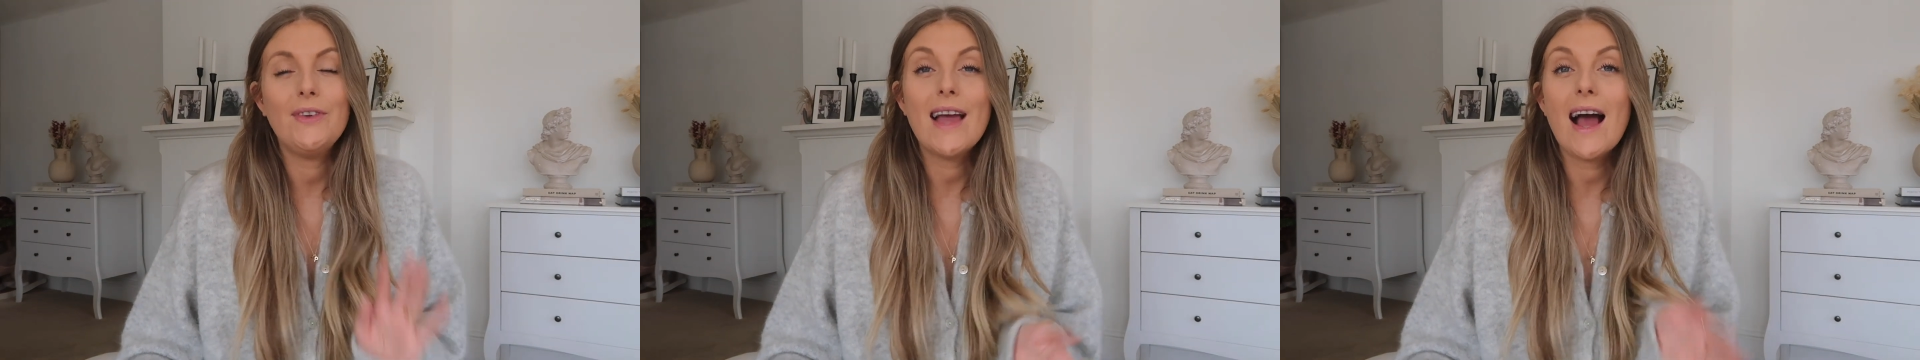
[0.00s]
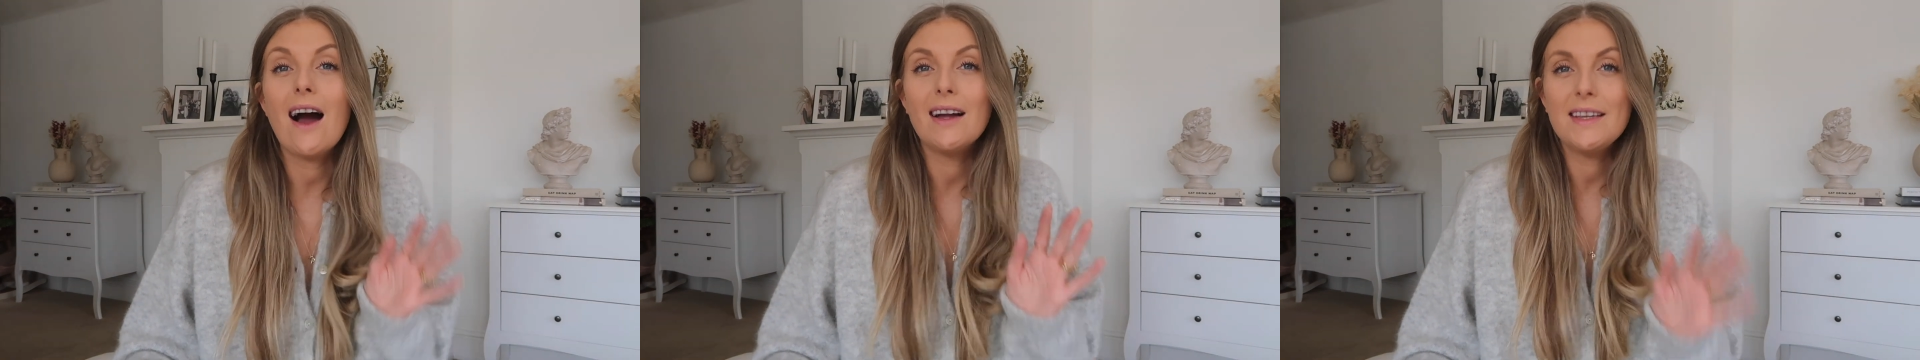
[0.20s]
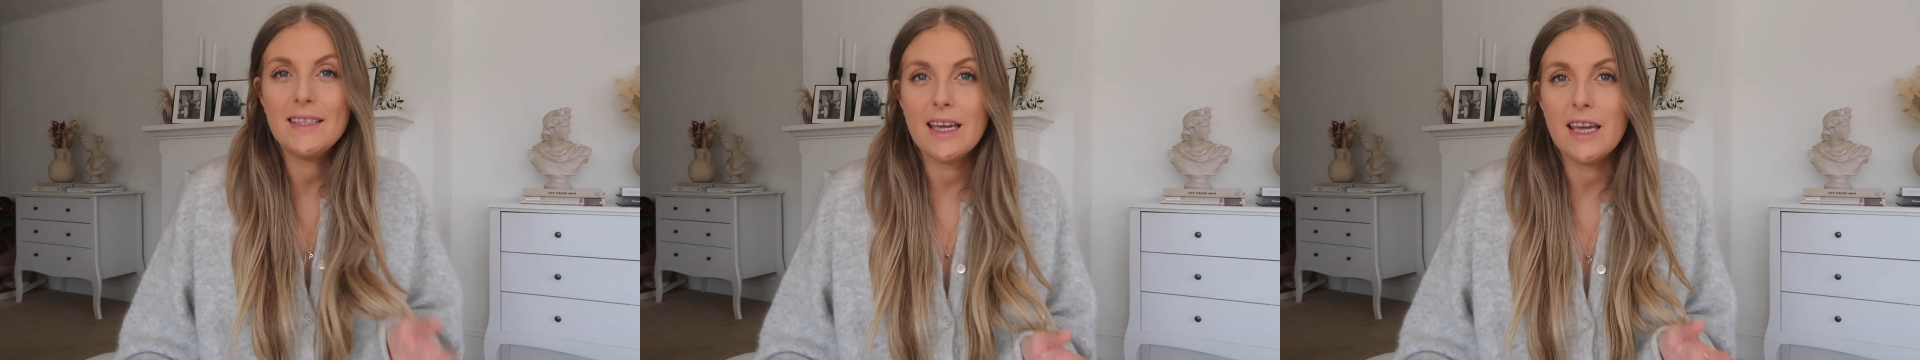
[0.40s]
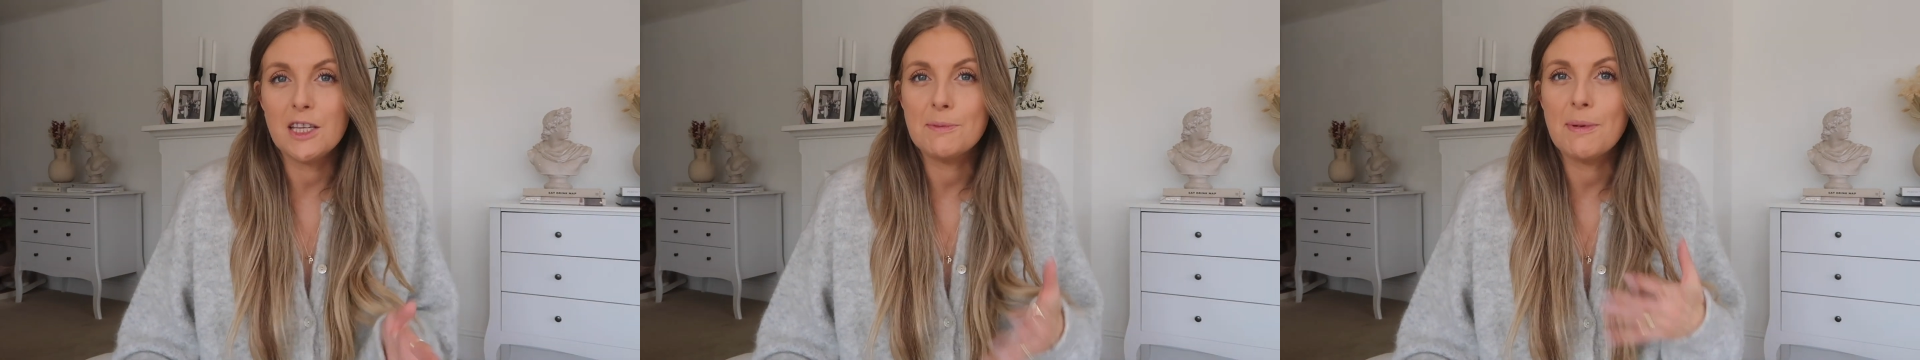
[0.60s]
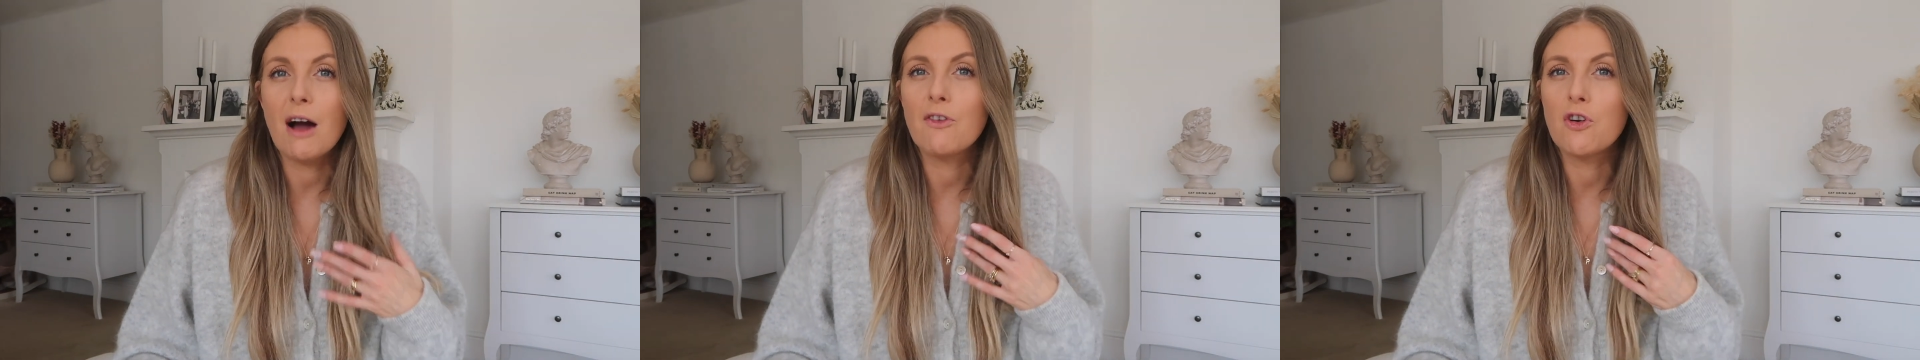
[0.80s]
Yeah, I
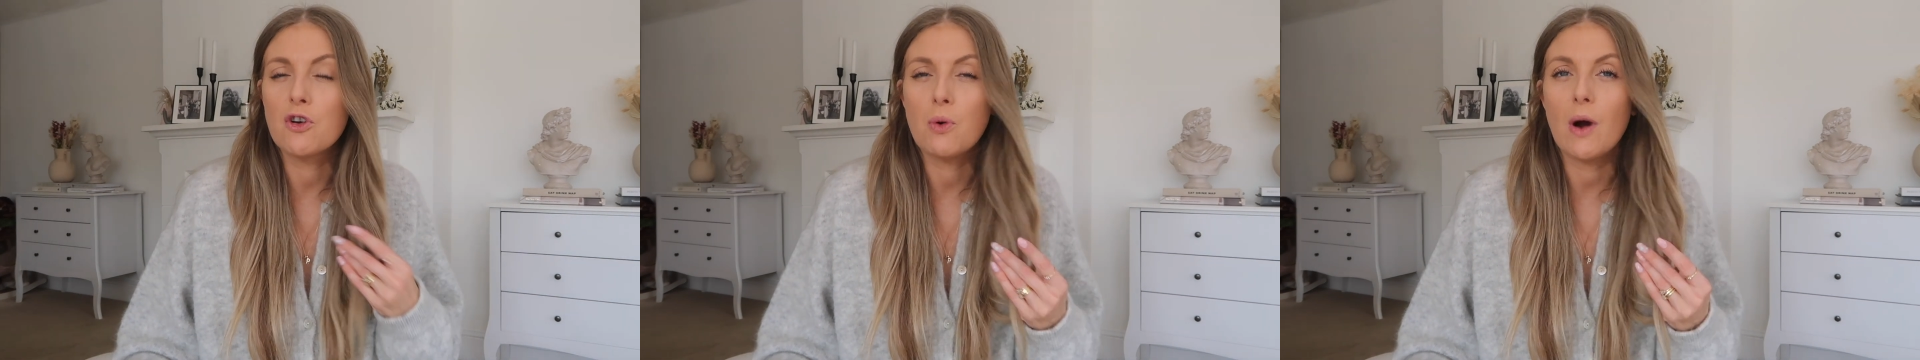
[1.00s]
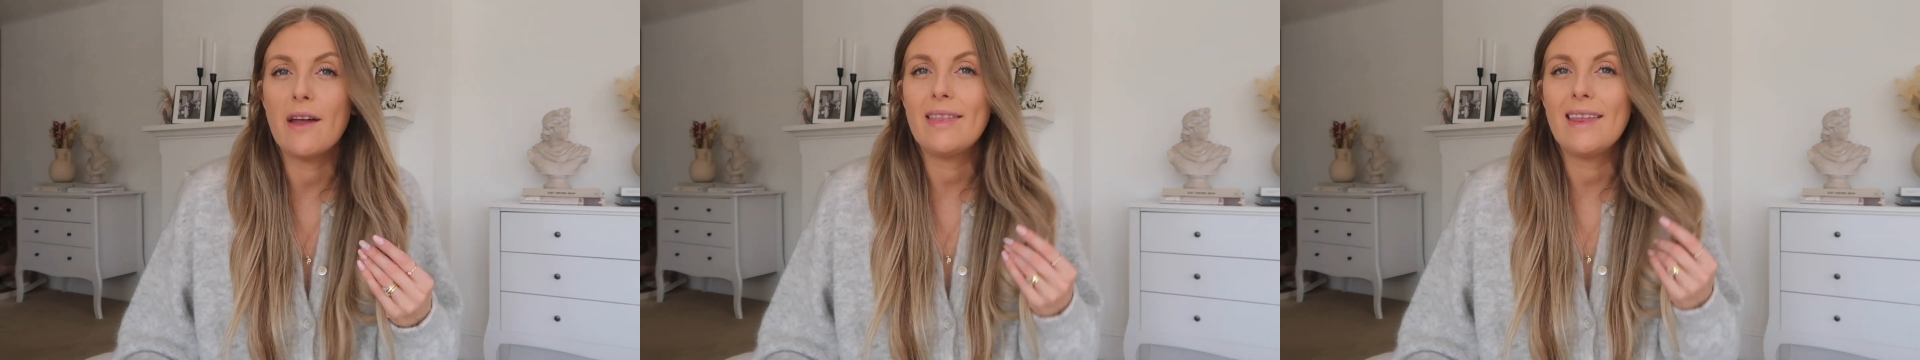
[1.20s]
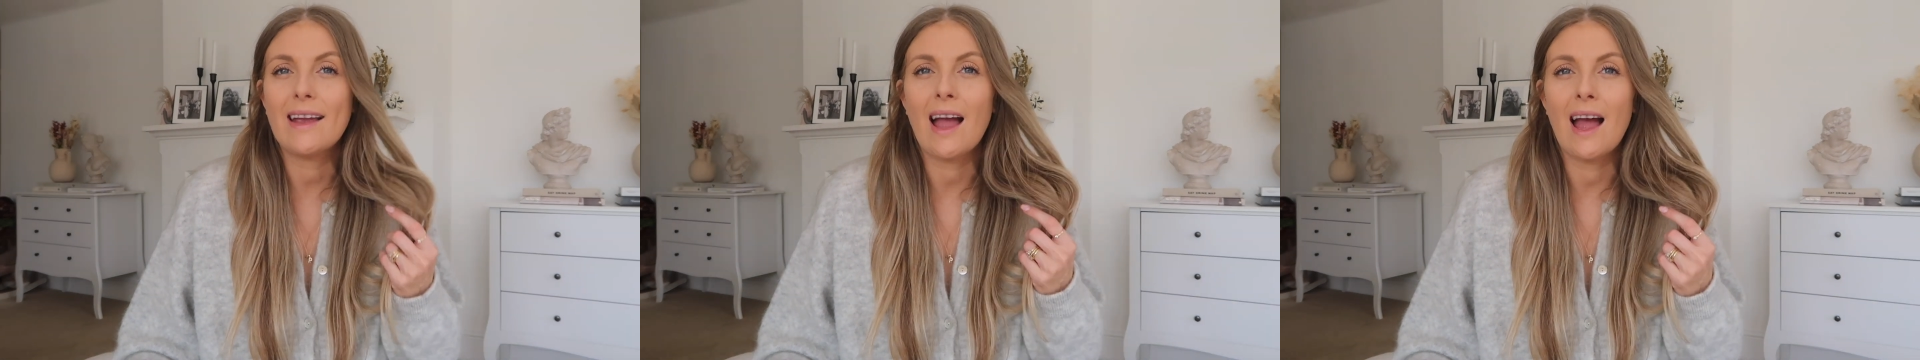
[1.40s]
did, but I've got quite thick